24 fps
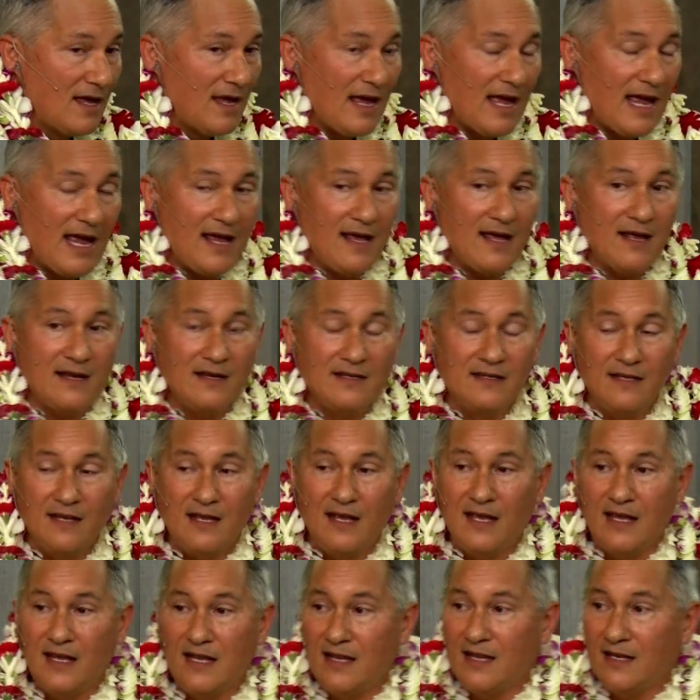And
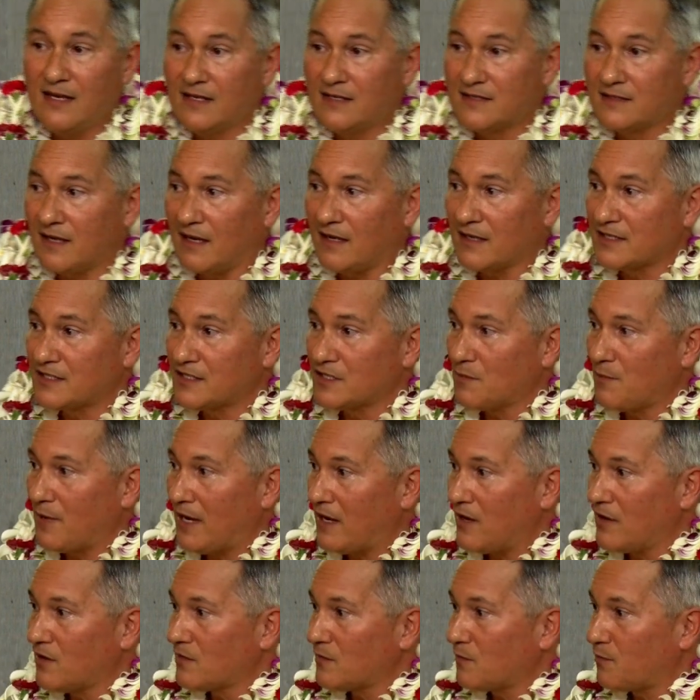he talks
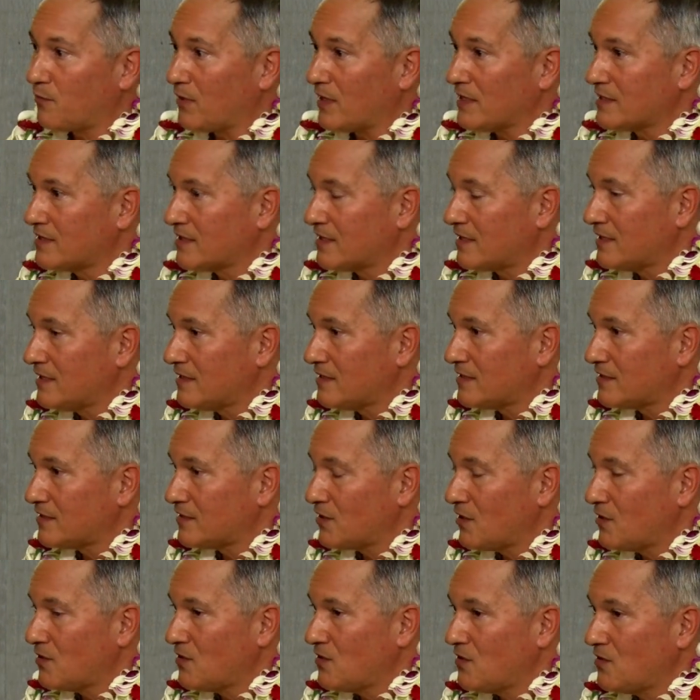about presidents
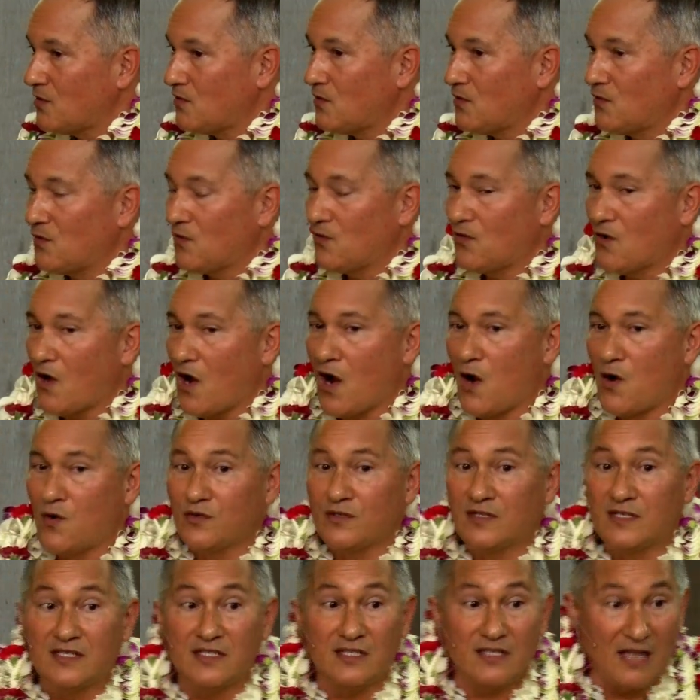who
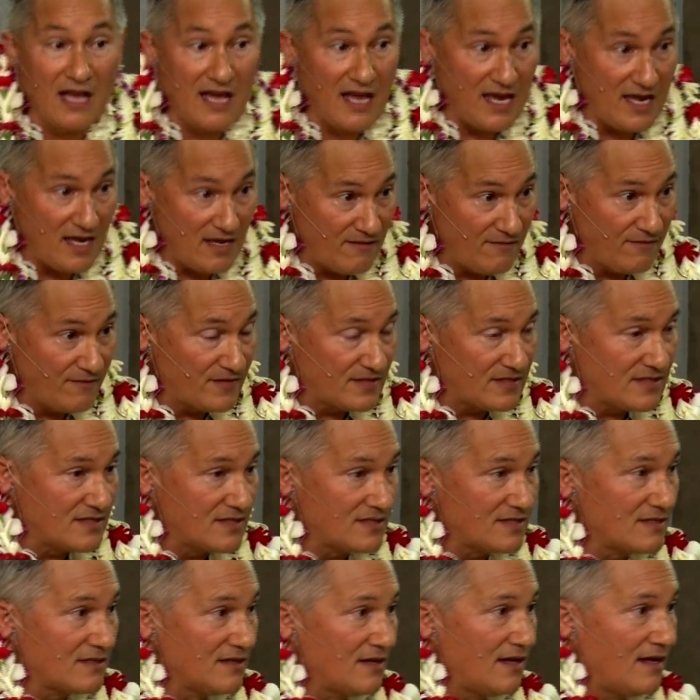owned
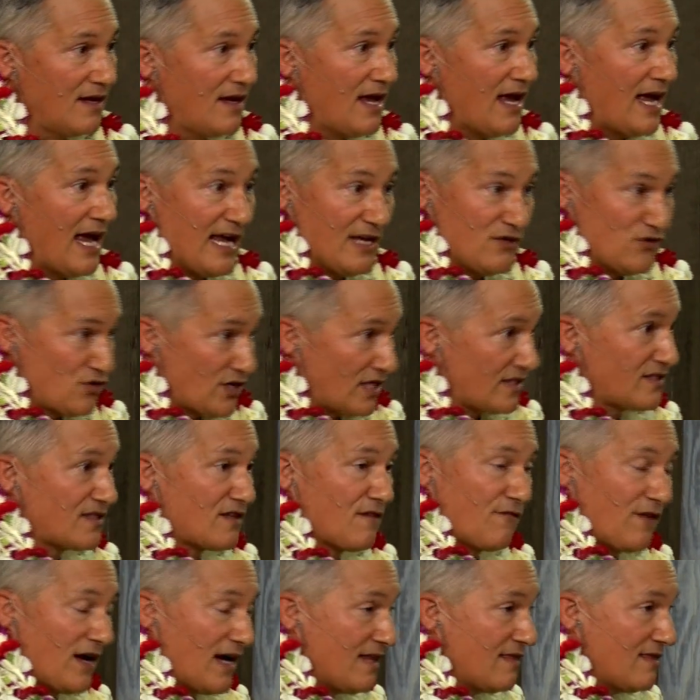slaves and
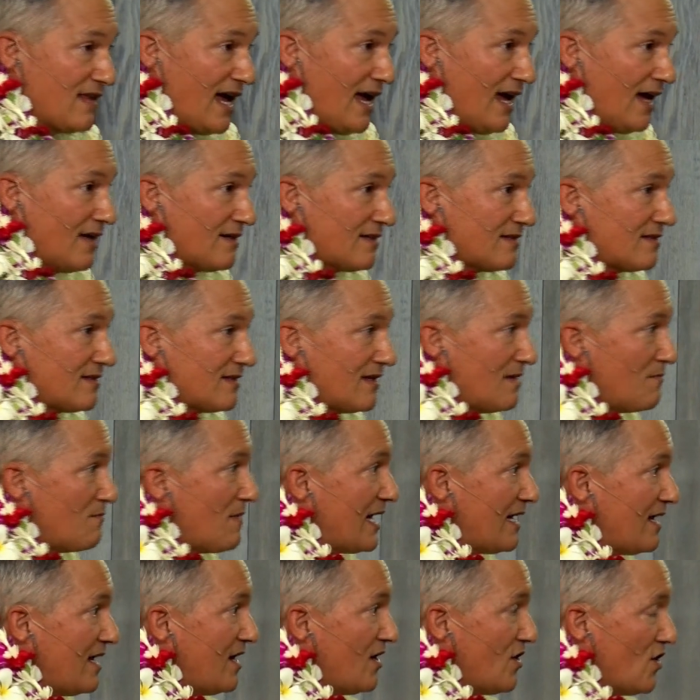justified that, and
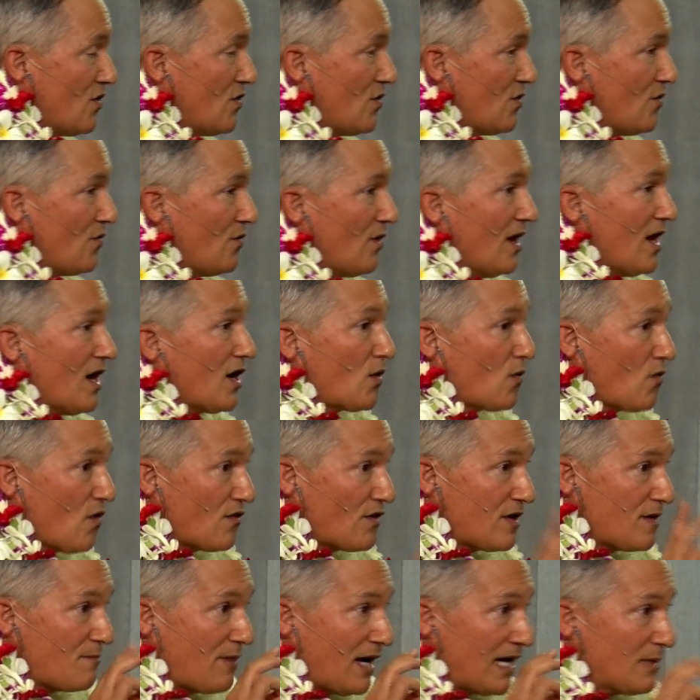many who
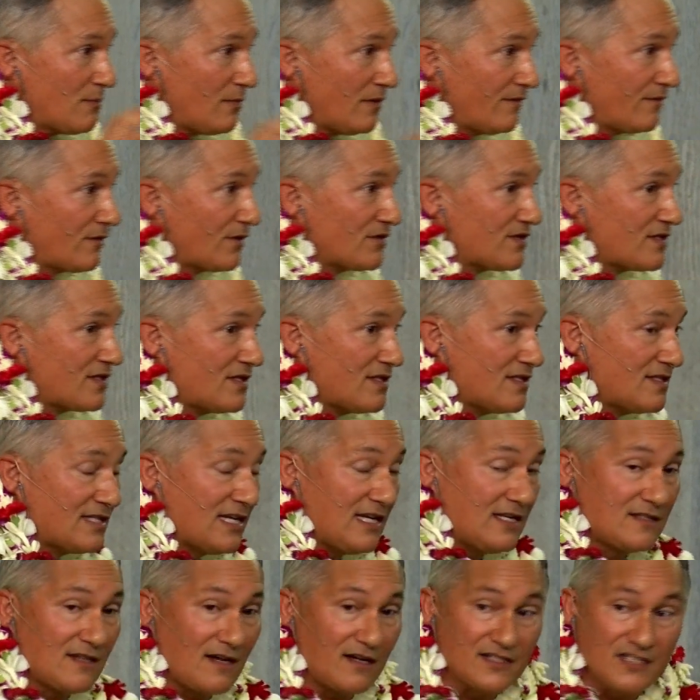quoted Bible verses.
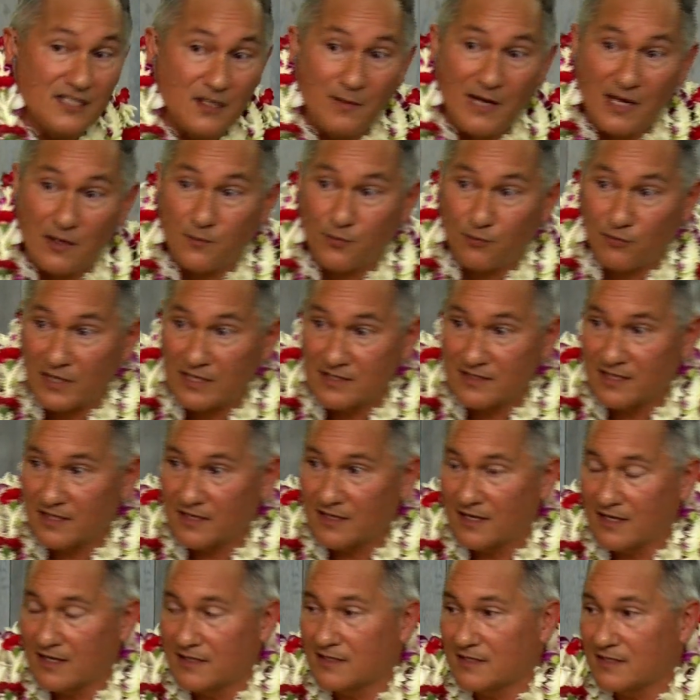He talks about
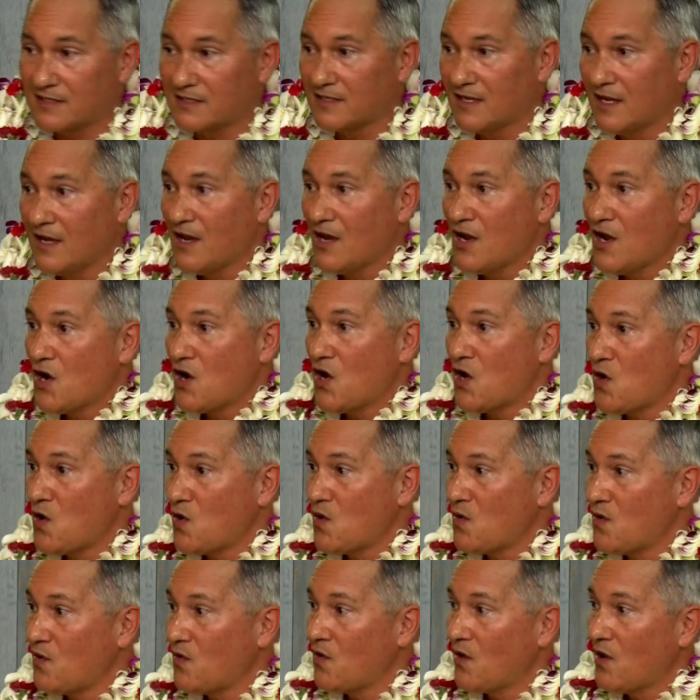presidents
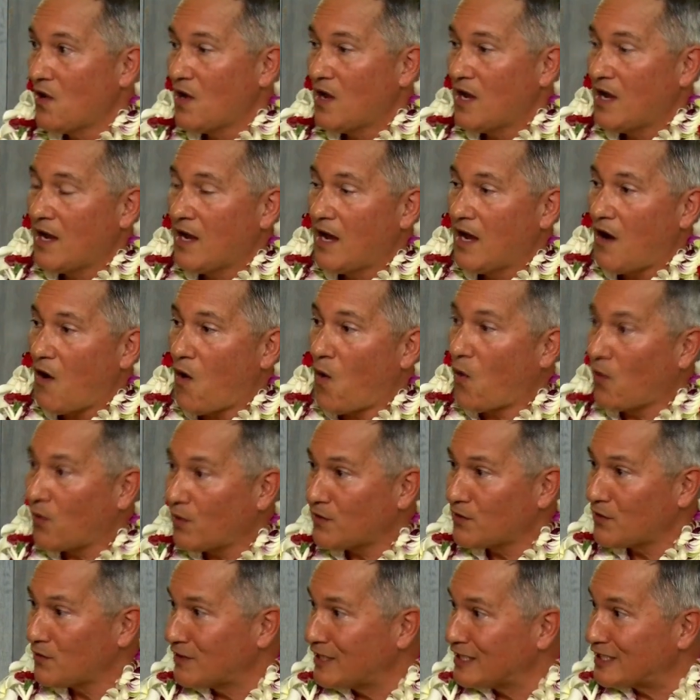who
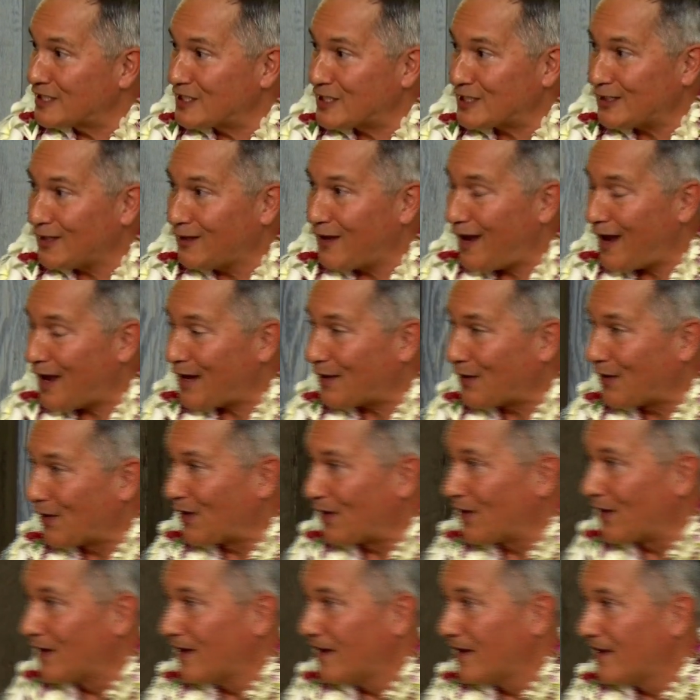ordered the slaughter